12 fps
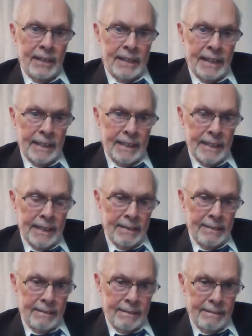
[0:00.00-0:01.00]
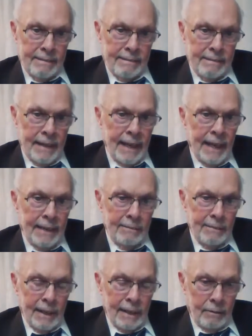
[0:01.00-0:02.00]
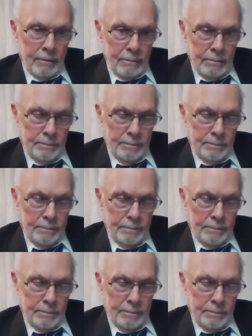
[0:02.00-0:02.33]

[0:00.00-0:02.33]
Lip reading: are kicking this ad around.